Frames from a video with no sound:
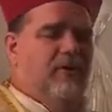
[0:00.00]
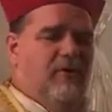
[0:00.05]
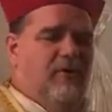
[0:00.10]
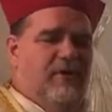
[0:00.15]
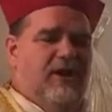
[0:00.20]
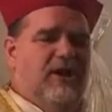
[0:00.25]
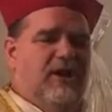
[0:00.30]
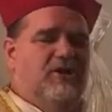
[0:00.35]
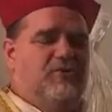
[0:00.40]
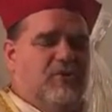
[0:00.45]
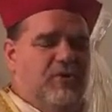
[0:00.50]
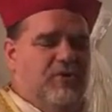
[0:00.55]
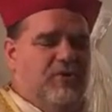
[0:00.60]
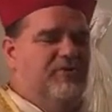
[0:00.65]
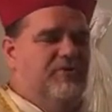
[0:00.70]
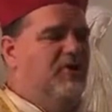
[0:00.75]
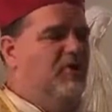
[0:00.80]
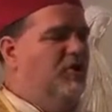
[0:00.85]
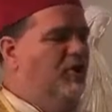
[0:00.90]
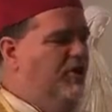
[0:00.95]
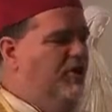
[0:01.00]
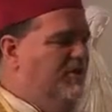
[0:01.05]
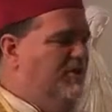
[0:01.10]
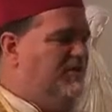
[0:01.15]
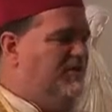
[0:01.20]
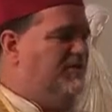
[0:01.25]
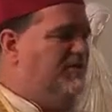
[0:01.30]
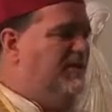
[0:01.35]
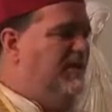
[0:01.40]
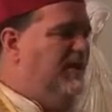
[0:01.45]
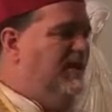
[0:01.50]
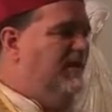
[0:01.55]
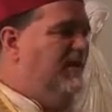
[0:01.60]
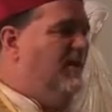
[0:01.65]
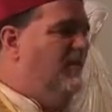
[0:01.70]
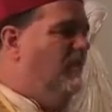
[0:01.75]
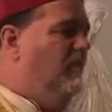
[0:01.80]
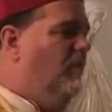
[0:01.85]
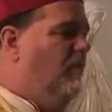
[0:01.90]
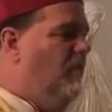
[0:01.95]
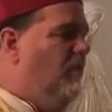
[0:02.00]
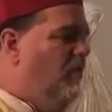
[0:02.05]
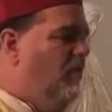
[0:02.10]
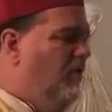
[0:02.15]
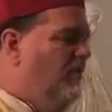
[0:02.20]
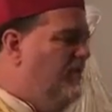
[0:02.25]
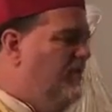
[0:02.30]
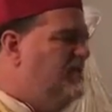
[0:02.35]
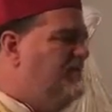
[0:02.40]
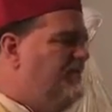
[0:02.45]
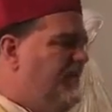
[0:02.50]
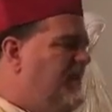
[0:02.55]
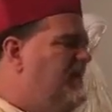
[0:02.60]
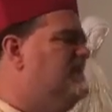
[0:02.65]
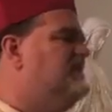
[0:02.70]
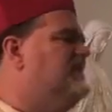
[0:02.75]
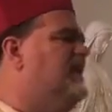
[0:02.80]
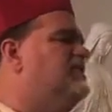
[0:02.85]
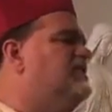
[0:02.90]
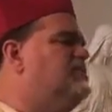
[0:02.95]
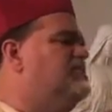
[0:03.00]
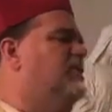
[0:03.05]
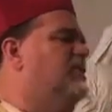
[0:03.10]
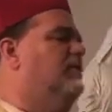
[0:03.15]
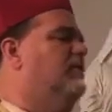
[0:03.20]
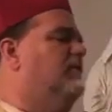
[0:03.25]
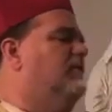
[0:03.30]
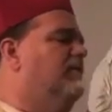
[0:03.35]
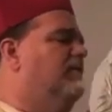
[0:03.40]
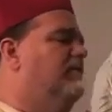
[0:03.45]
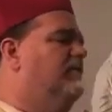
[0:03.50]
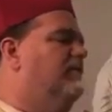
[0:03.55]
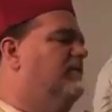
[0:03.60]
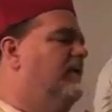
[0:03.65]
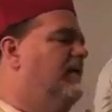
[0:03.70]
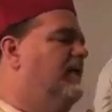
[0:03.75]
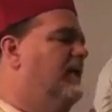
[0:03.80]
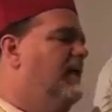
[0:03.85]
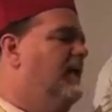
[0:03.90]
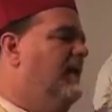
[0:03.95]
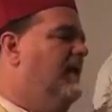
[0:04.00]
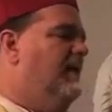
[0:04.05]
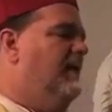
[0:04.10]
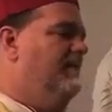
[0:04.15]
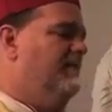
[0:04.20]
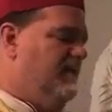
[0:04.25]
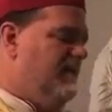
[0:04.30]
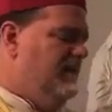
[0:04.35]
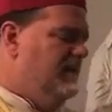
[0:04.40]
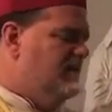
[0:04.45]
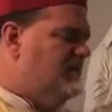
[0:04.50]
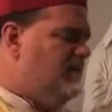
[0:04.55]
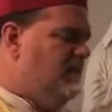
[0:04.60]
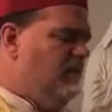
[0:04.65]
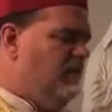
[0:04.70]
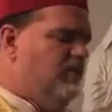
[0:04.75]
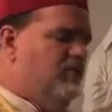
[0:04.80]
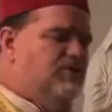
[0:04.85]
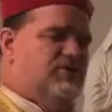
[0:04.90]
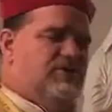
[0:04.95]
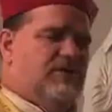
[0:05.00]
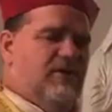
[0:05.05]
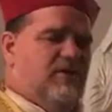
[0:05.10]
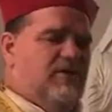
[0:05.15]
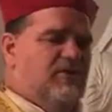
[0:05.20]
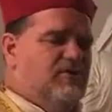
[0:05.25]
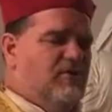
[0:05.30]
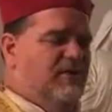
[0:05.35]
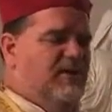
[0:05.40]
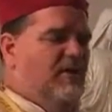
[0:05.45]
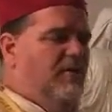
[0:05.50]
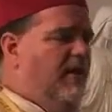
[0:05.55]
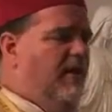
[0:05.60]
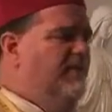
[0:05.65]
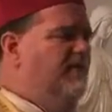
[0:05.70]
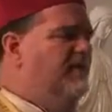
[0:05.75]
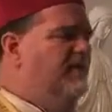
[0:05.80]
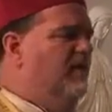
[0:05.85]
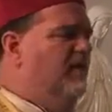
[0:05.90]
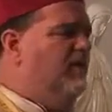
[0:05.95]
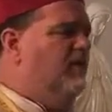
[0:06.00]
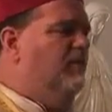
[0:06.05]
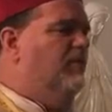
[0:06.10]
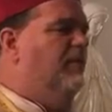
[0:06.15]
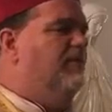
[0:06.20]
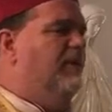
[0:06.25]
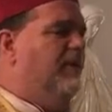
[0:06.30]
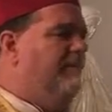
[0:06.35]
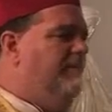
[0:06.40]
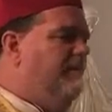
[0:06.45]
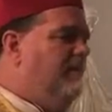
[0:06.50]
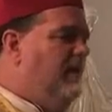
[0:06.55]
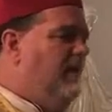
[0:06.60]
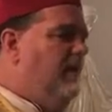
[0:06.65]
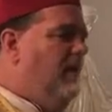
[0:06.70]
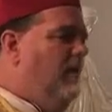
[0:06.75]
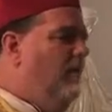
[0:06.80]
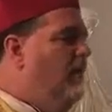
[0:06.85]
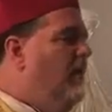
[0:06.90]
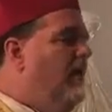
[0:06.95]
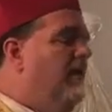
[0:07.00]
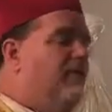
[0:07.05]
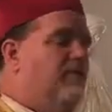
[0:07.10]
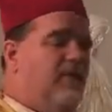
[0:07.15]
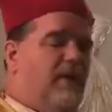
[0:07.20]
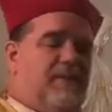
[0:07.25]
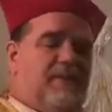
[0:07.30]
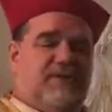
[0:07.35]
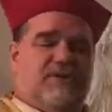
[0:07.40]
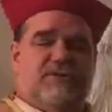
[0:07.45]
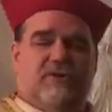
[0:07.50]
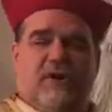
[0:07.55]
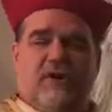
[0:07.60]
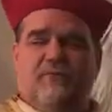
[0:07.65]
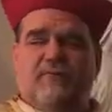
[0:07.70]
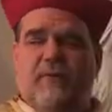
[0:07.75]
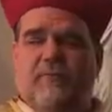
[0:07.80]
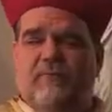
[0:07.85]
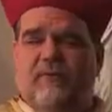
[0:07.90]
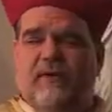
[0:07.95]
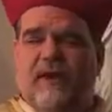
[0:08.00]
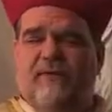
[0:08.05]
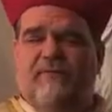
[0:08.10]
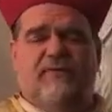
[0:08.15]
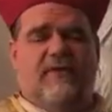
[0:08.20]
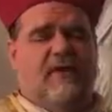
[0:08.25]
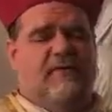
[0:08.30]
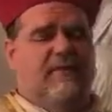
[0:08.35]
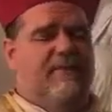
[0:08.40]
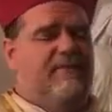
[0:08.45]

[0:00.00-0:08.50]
beauty, truth, and goodness. There will always be such souls. And these souls, there is only one thing to do with them. While they're on this earth, we pray for their